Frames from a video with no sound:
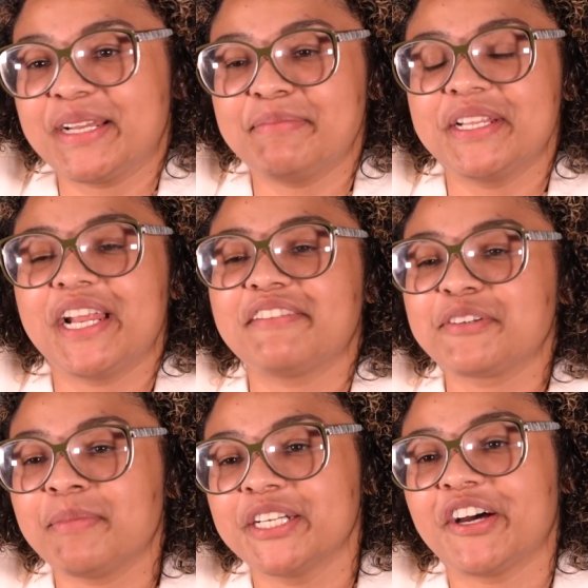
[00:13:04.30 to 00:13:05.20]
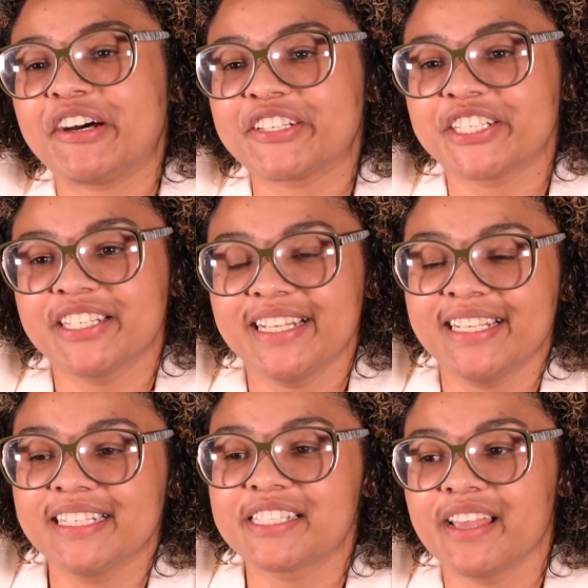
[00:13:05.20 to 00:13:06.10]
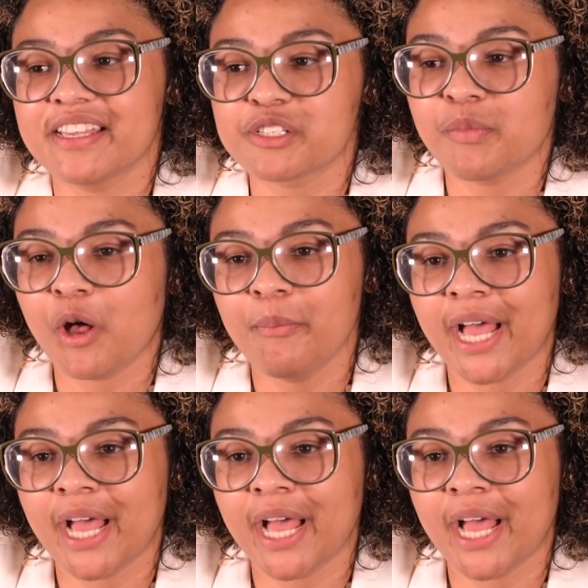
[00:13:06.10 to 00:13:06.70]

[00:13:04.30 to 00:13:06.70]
I named it after my daughter, and it's a small